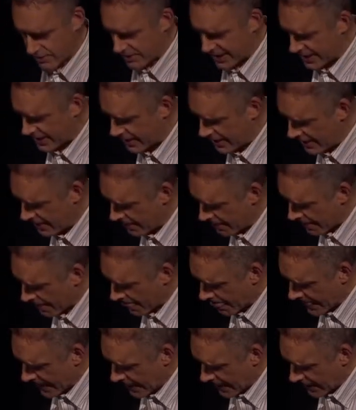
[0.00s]
to me.
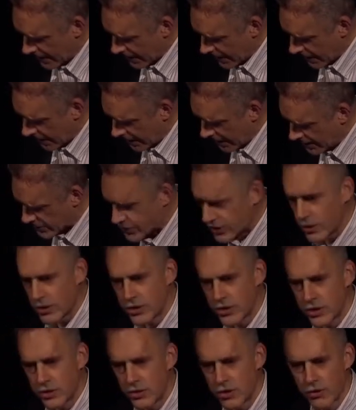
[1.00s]
As soon
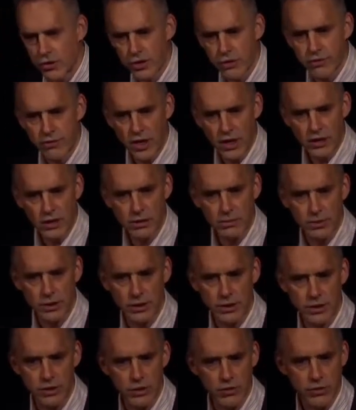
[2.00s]
as you know you're
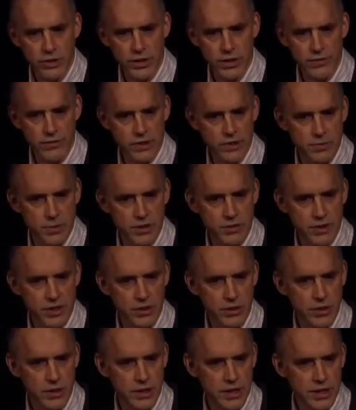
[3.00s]
vulnerable, you know the difference between
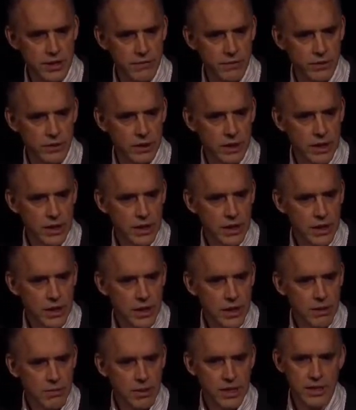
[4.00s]
good and evil.
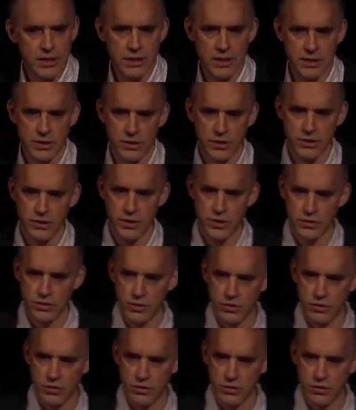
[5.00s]
Because as soon as you